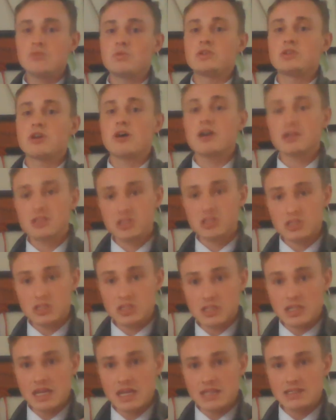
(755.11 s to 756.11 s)
which
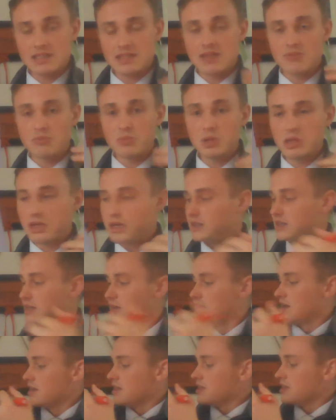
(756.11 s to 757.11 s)
oxygenates the blood.
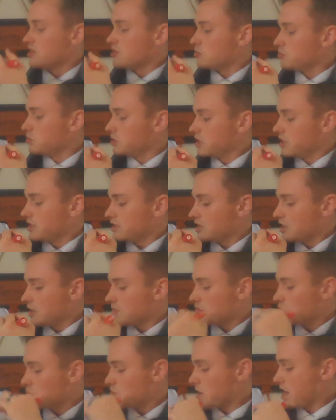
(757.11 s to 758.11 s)
The blood
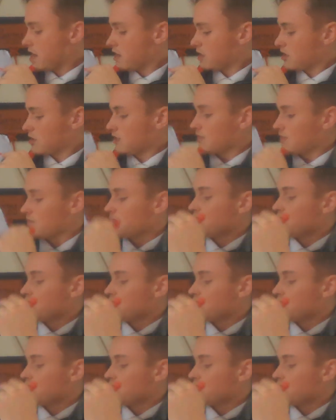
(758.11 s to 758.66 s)
comes back